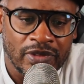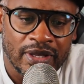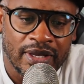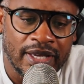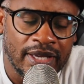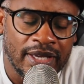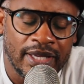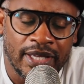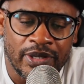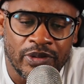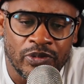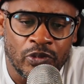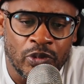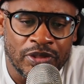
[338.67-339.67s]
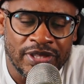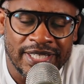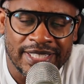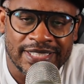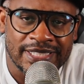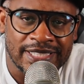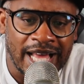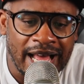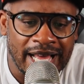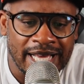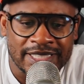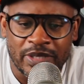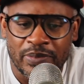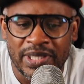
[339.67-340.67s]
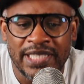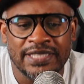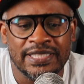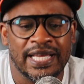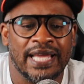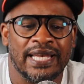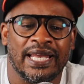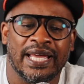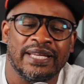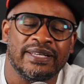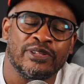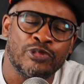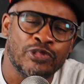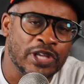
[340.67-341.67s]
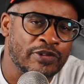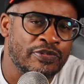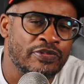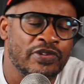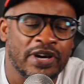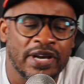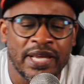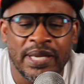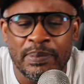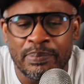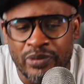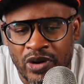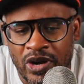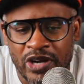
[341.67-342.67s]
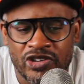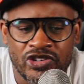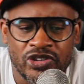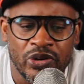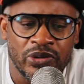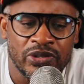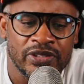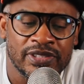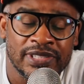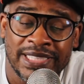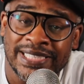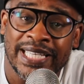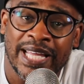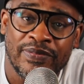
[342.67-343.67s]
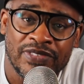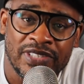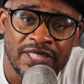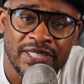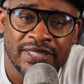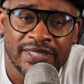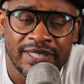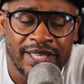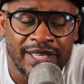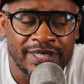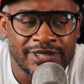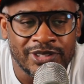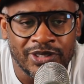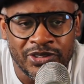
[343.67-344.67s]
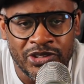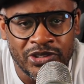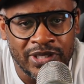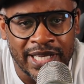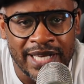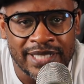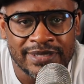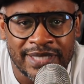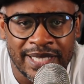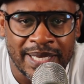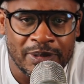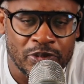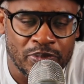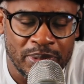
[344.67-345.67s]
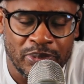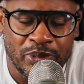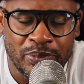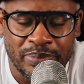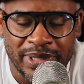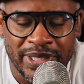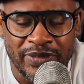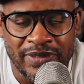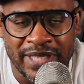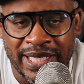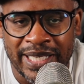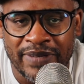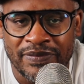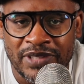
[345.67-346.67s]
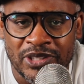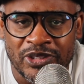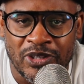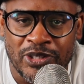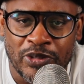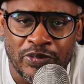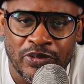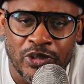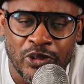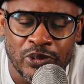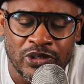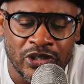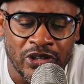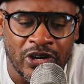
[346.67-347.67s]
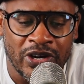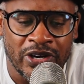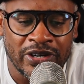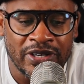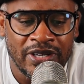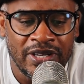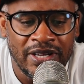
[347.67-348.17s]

And with his size, I mean, he's got like a thick frame, broad shoulders. He's lefty. And so, a lot of times people believe that lefties are difficult to guard.